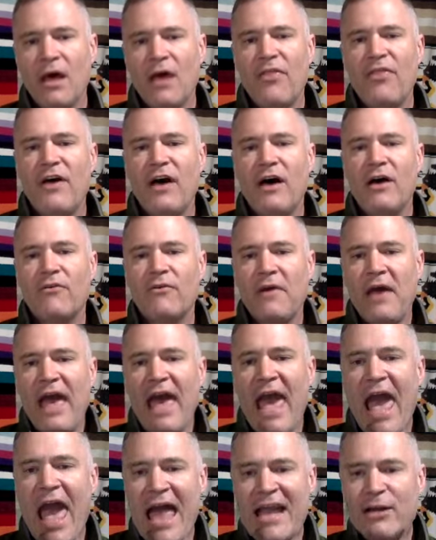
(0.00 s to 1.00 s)
The
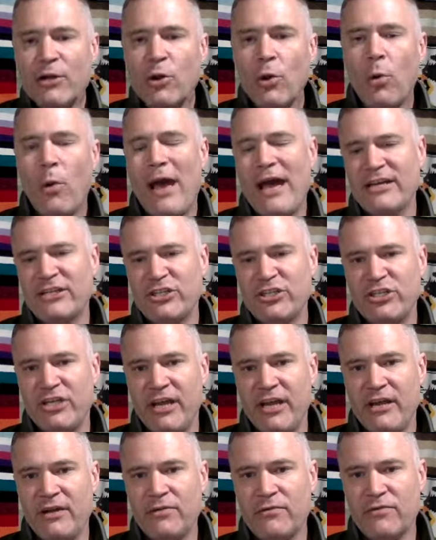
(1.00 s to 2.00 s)
head
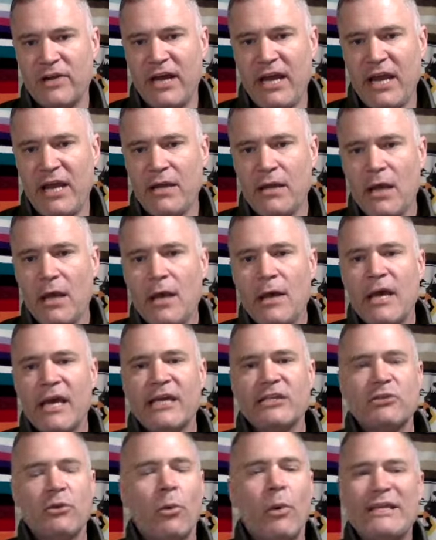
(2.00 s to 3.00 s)
question, right,
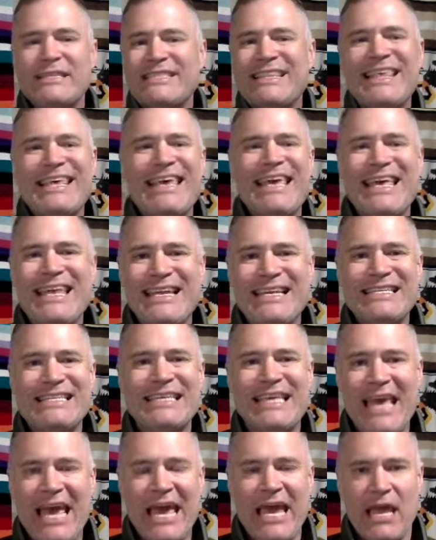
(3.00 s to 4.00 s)
is what's the end
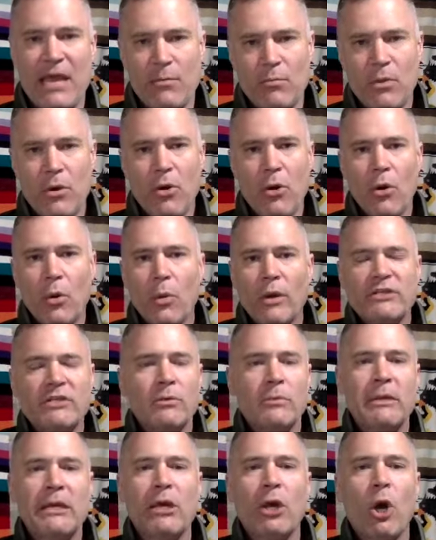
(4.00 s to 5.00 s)
game? What do
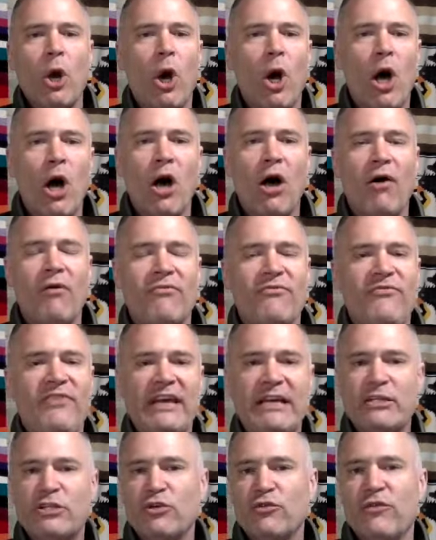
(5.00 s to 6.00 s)
we call
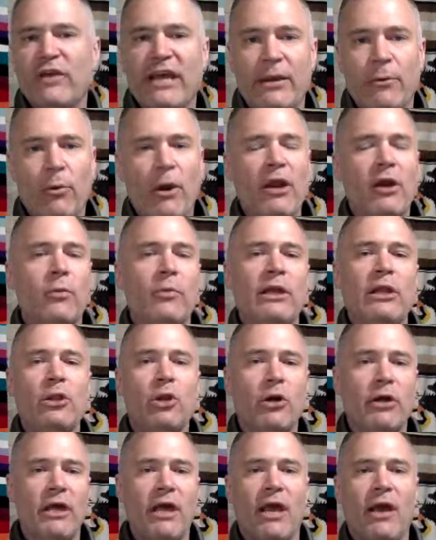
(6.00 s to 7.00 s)
victory? What are we
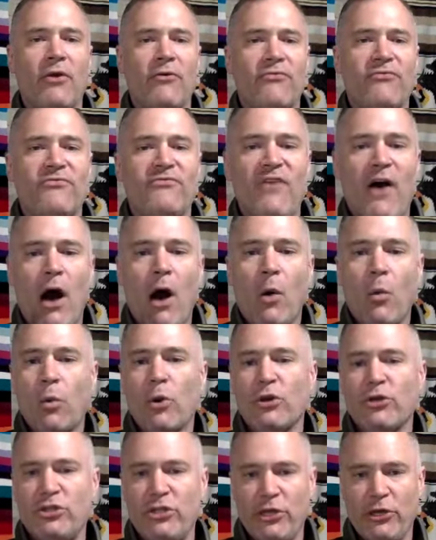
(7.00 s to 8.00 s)
looking
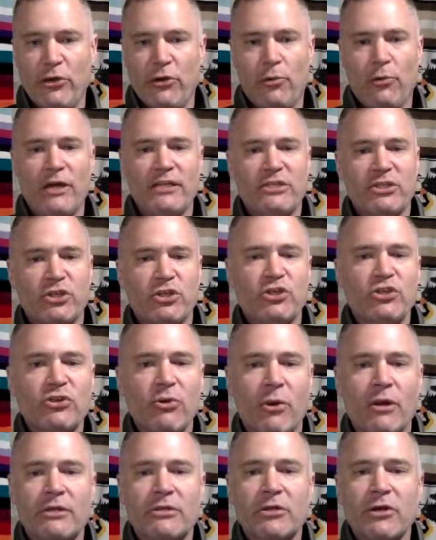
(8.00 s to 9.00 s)
forward to? What's the
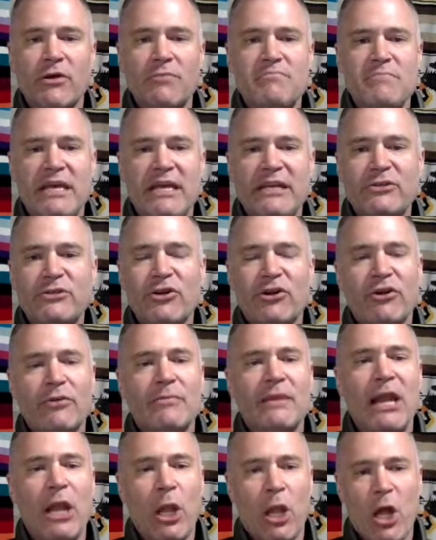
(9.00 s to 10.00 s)
short term, mid-term,
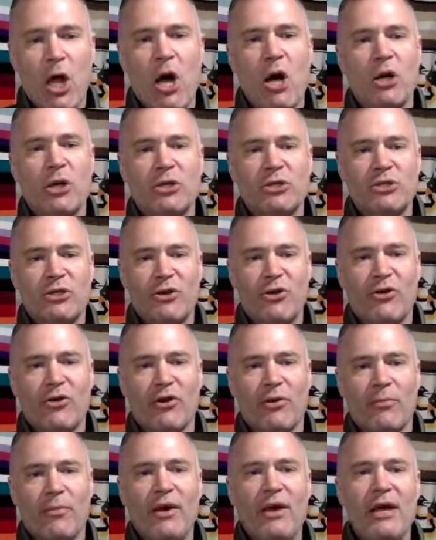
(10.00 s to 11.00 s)
and long
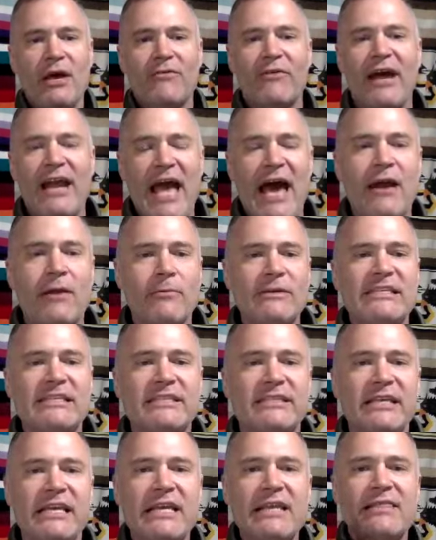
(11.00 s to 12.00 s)
term, right? How do we
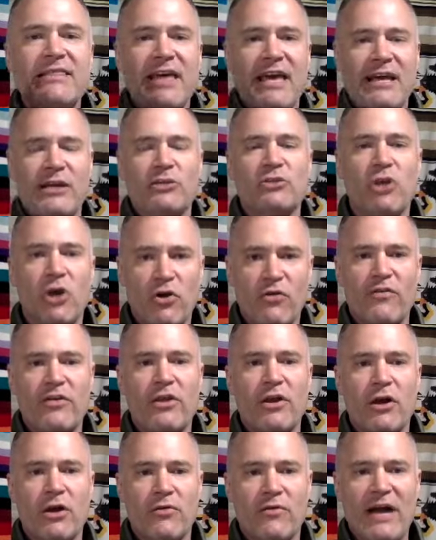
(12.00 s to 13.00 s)
see things over
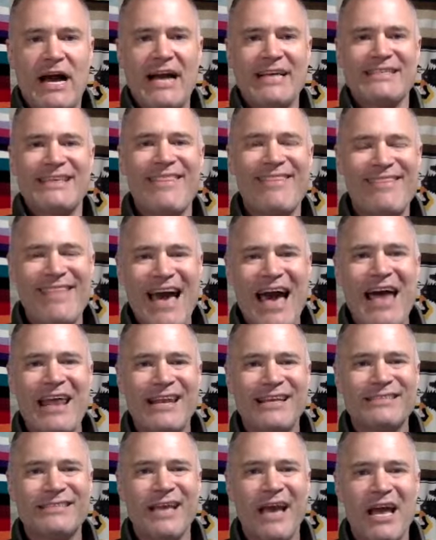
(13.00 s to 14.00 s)
the horizon? That
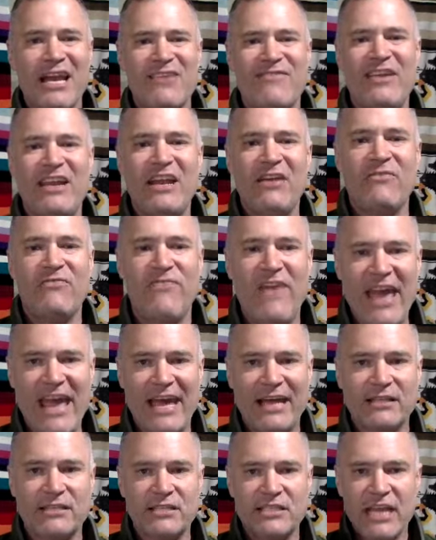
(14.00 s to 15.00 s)
is kind of an
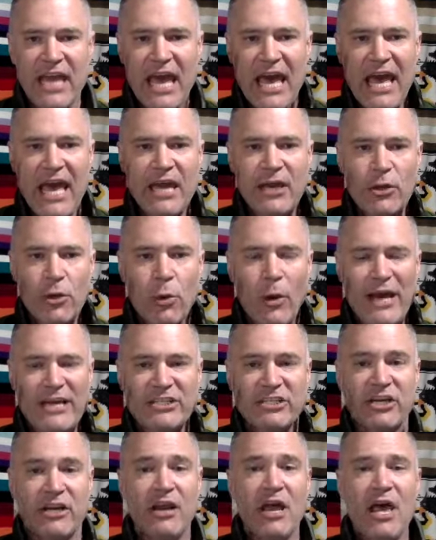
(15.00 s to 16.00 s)
advanced head
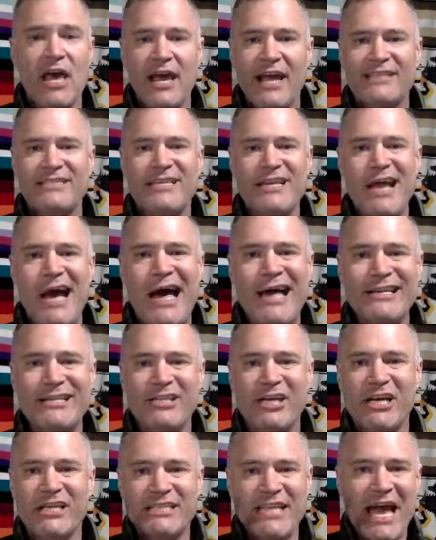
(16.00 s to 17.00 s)
question. It's not
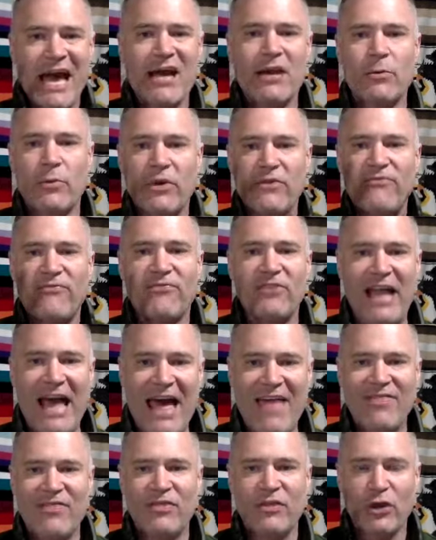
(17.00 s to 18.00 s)
just how do we
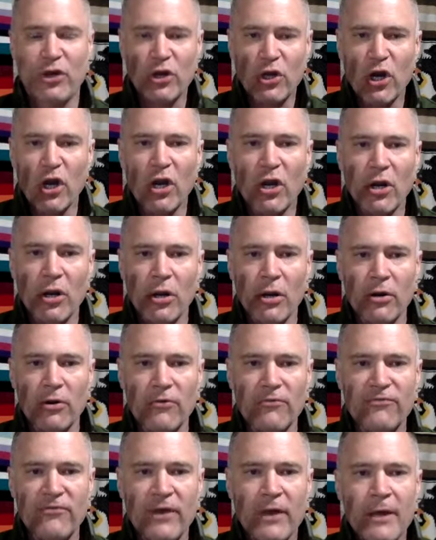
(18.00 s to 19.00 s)
flatten the
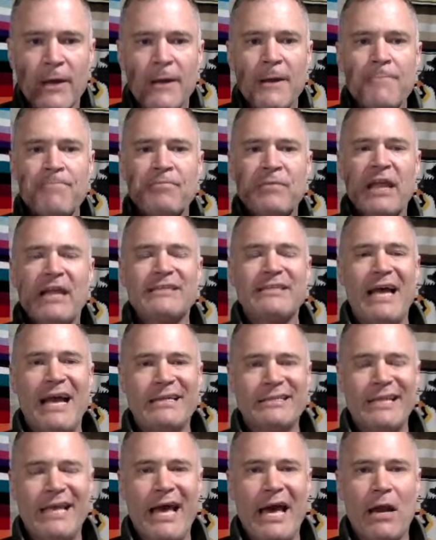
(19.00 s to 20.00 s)
curve. It's
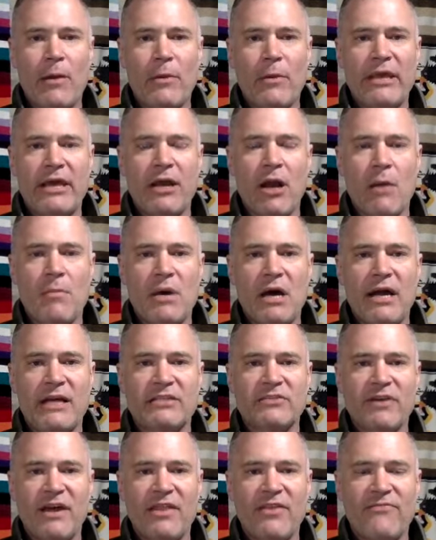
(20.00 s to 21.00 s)
actually how do we get our minds
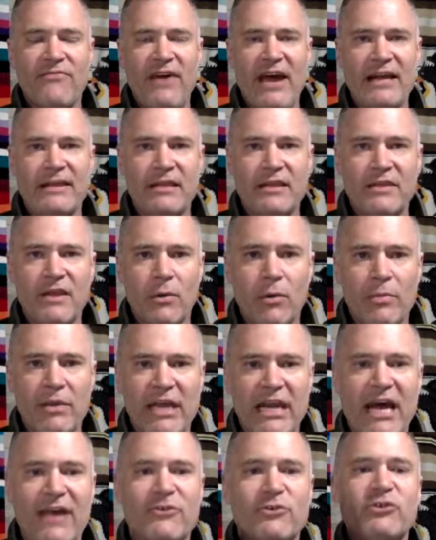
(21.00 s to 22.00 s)
around the fact that there will be
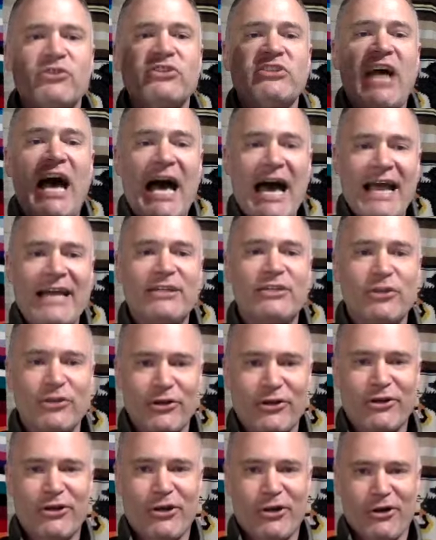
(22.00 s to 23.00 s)
another side to the
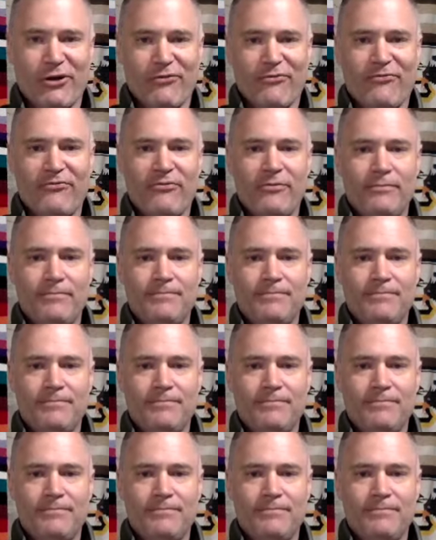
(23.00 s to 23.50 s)
curve.